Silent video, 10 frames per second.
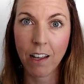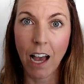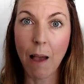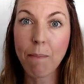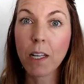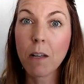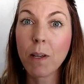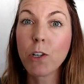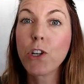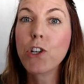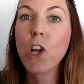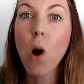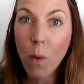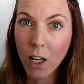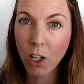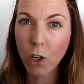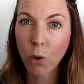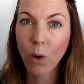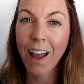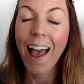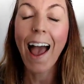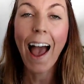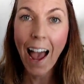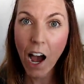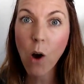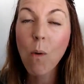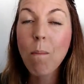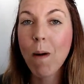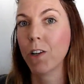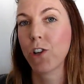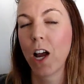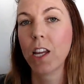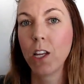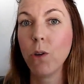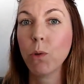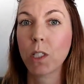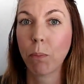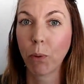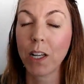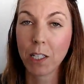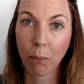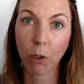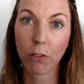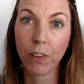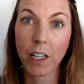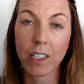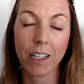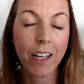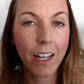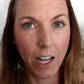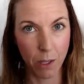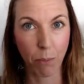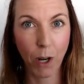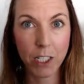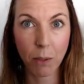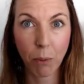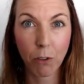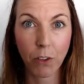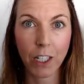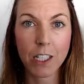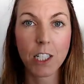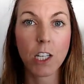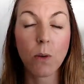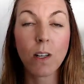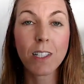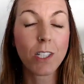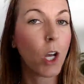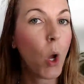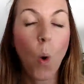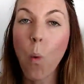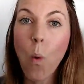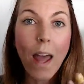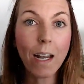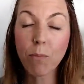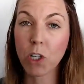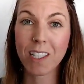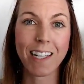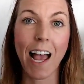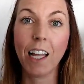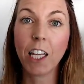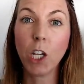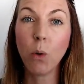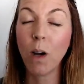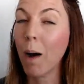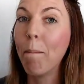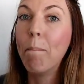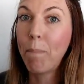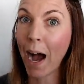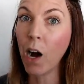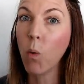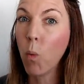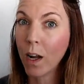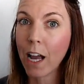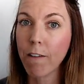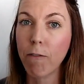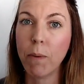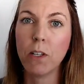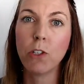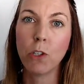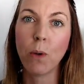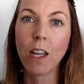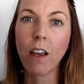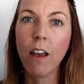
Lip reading: I'm going to be showing you how much I use the present perfect and the present perfect continuous when I'm just telling you about what I've been doing.